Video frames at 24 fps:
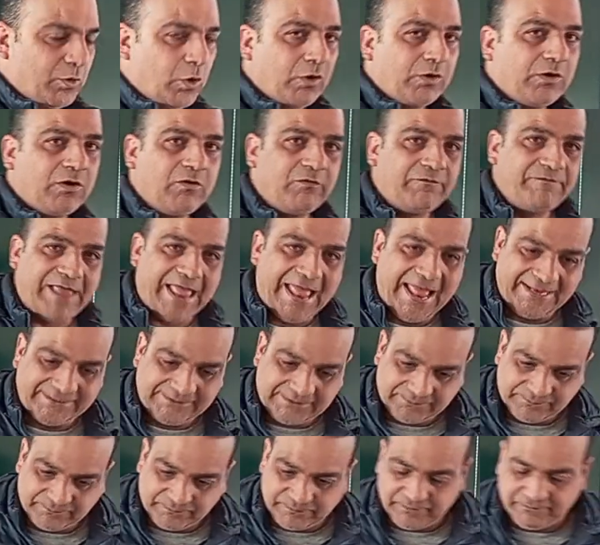model of
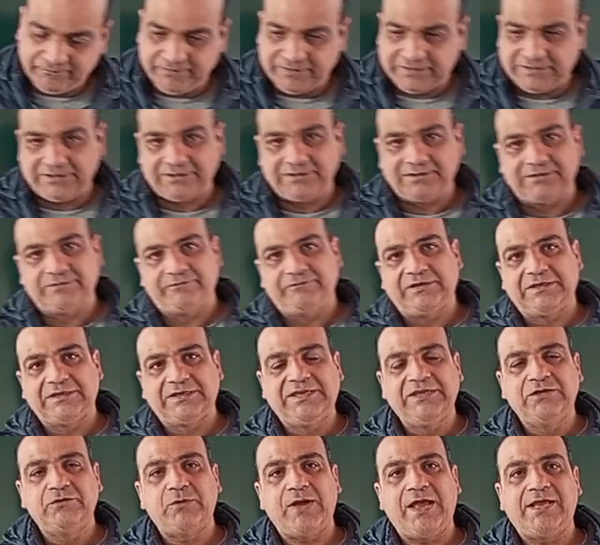atom will
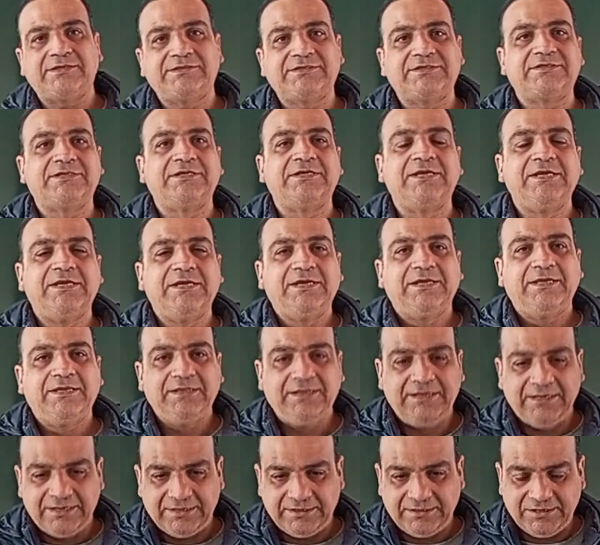give us
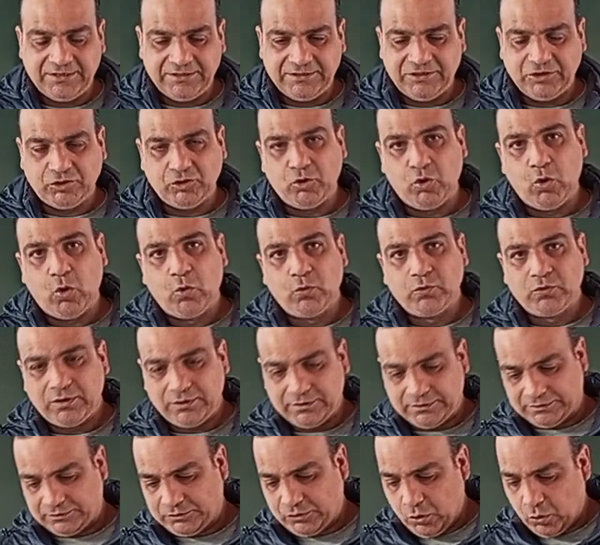the
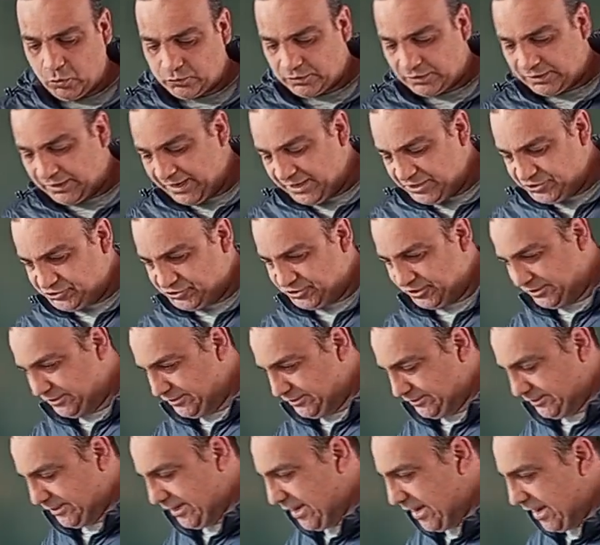
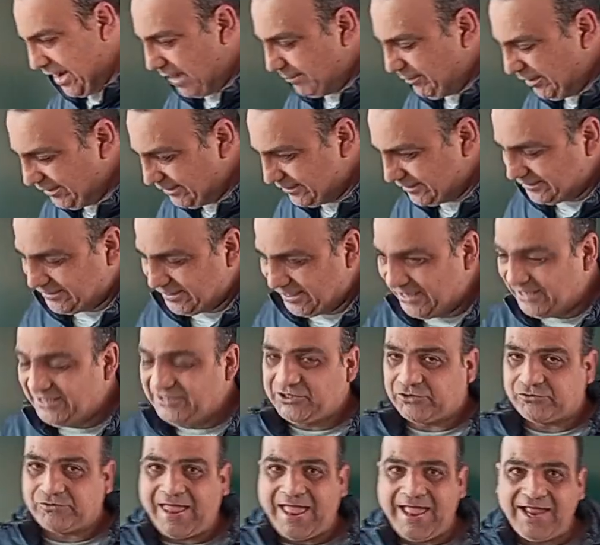correlation. I mean, the
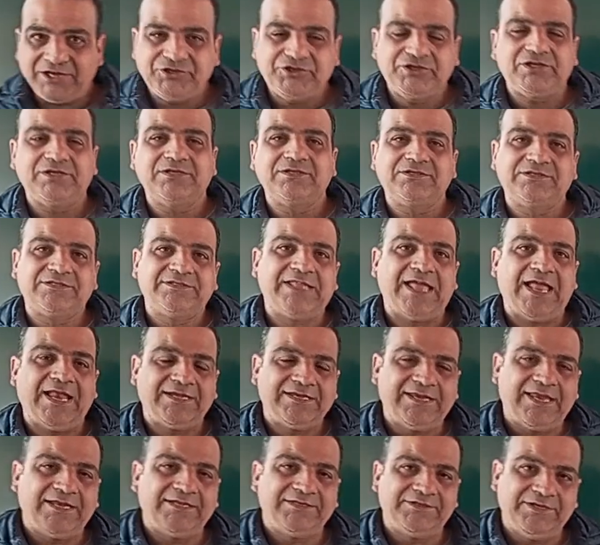interactions
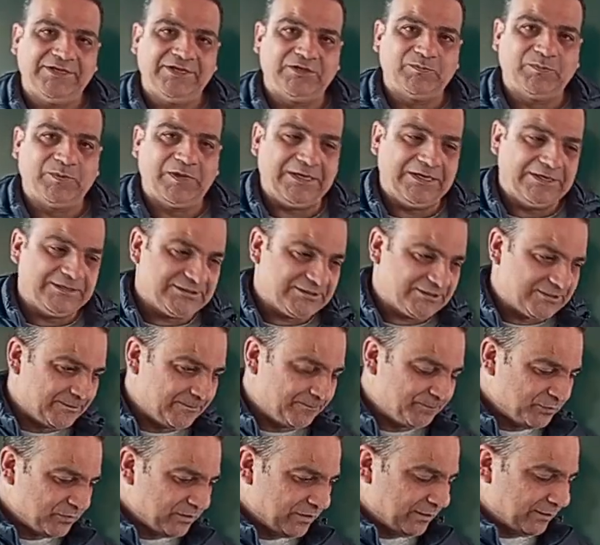that can take place
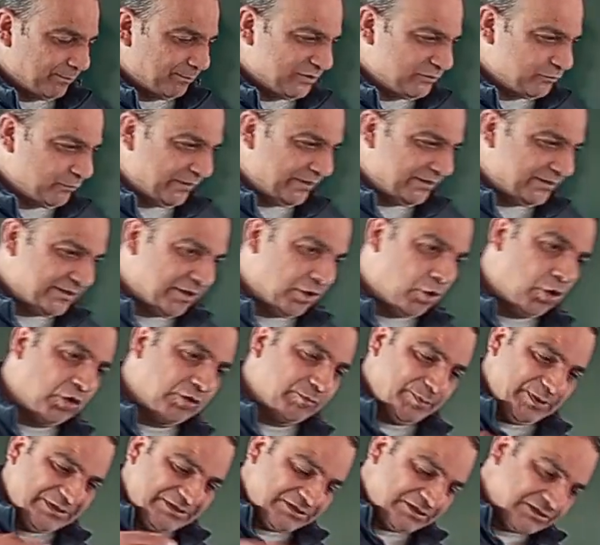between the
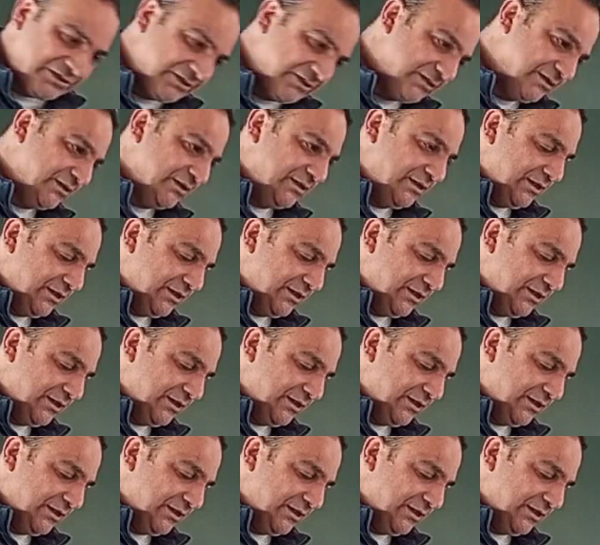orbital